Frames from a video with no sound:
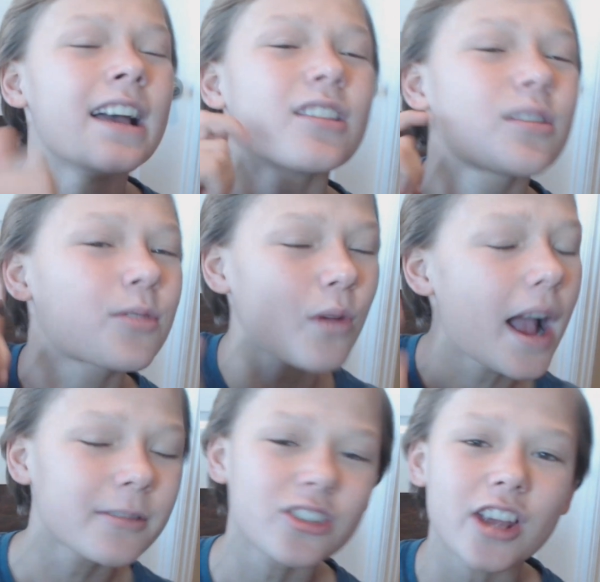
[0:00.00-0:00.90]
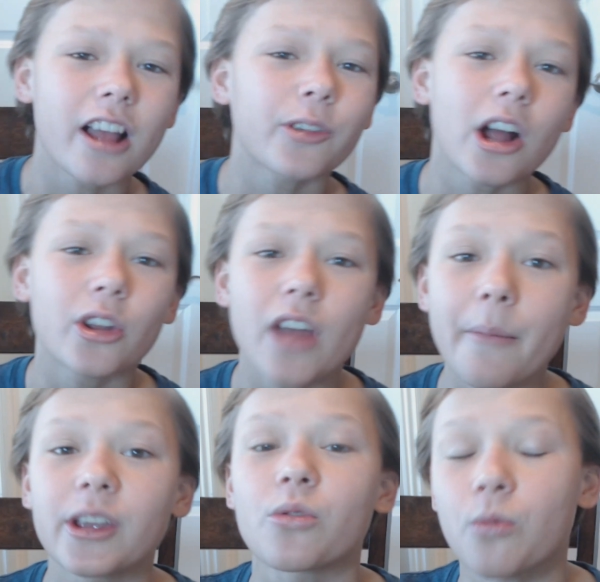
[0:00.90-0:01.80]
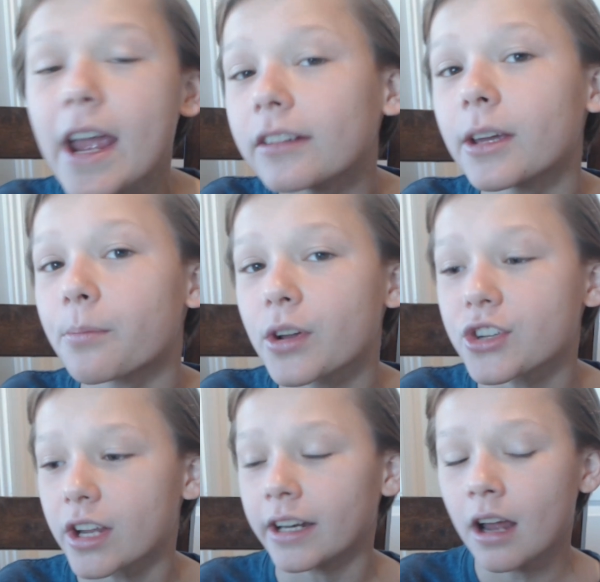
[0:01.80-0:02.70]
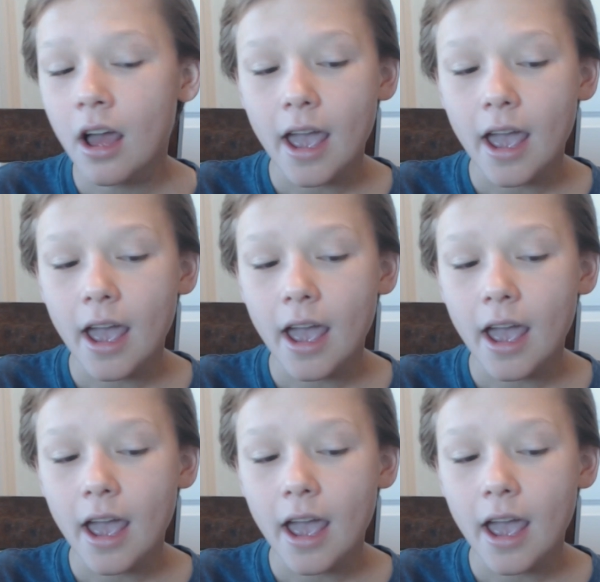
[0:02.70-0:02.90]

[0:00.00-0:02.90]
subscribe to the channel if y'all new. That'd be greatly appreciated.